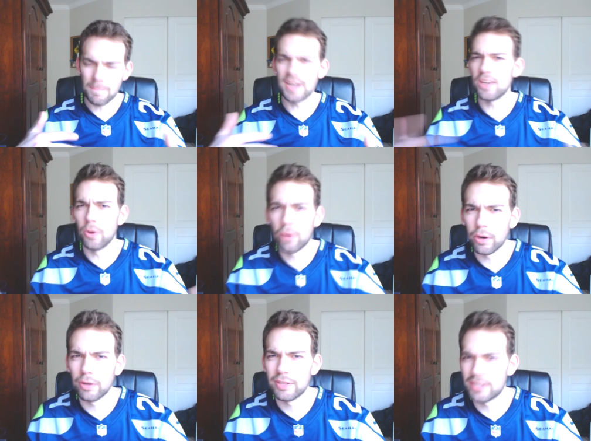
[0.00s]

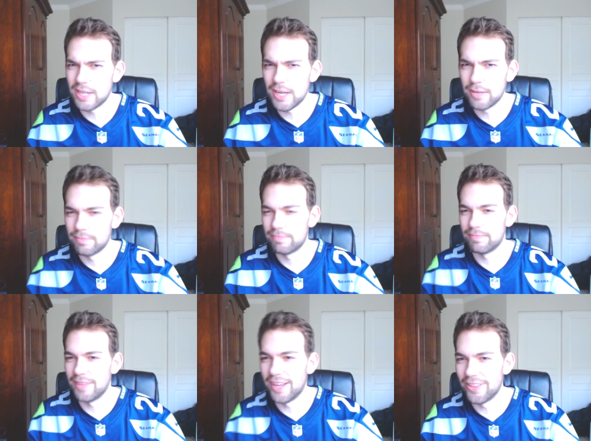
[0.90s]
mediocre, to say
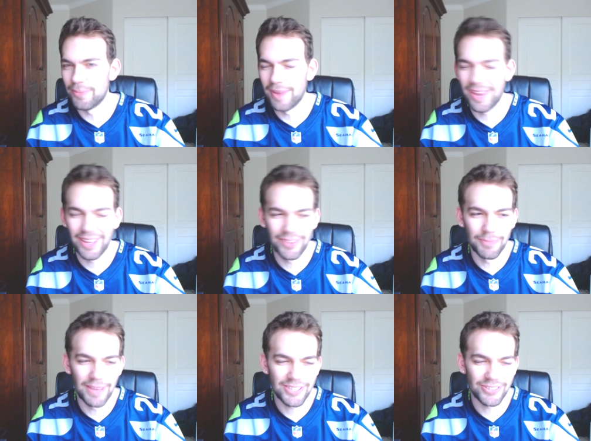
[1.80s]

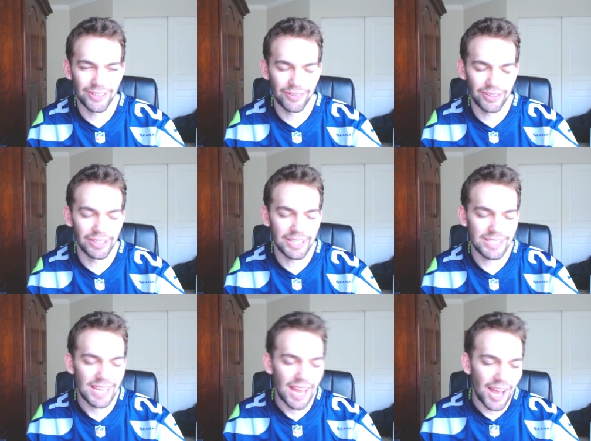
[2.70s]
the best or whatever, the
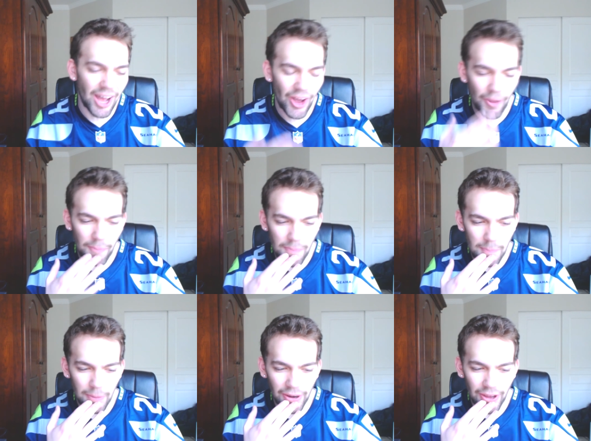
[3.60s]
least.
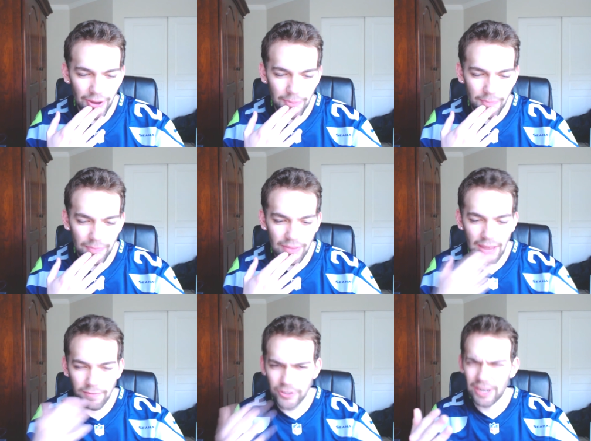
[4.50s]
But
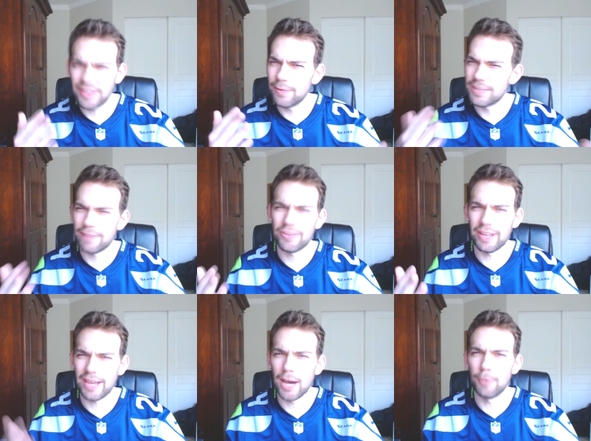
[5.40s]
after, I think it was after
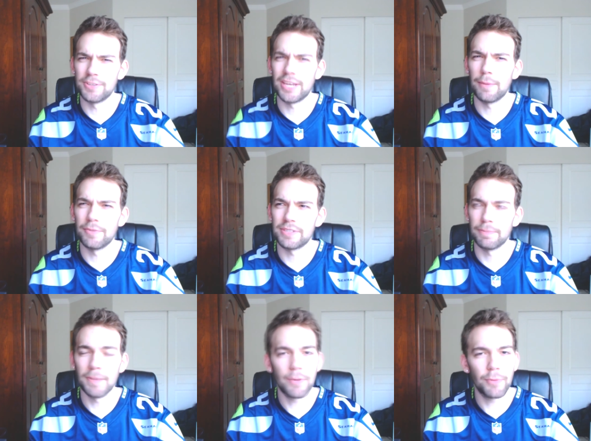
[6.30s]
that Cowboys game, it was
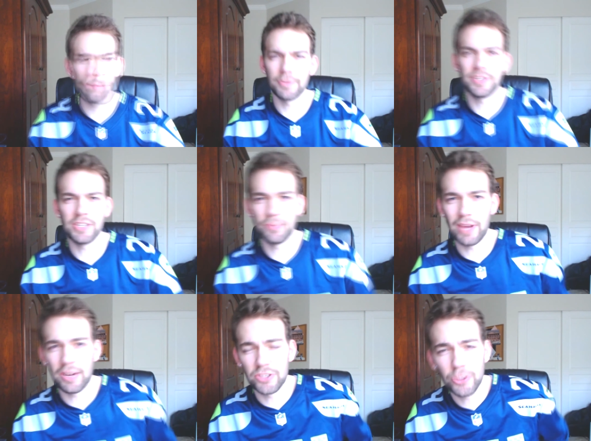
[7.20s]
midway through the season,
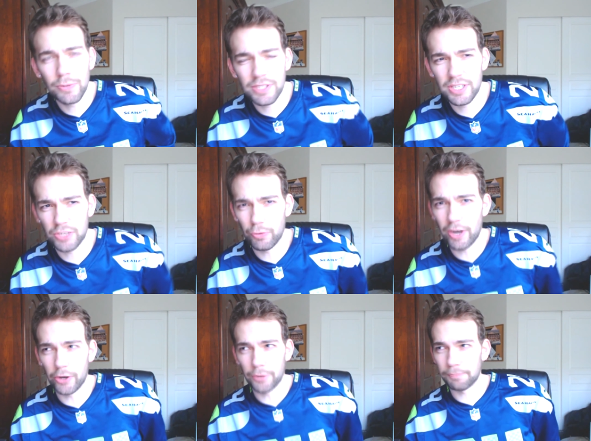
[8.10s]
we had a 2-6
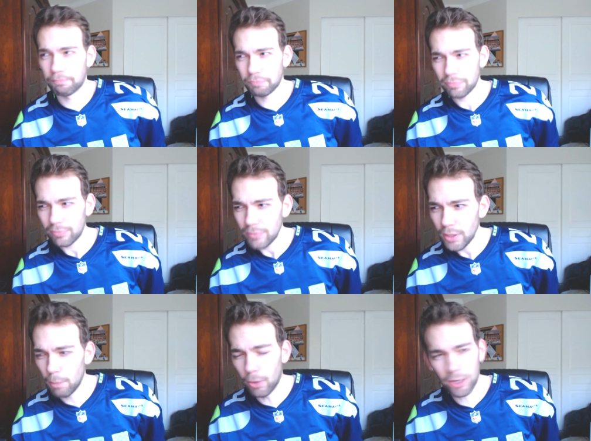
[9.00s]
record.
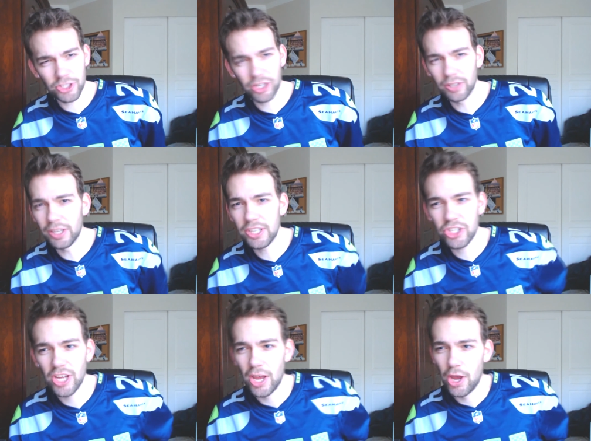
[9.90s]
Marshawn
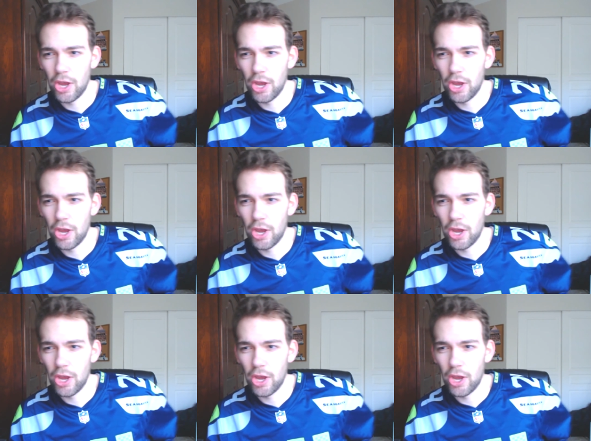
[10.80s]
Lynch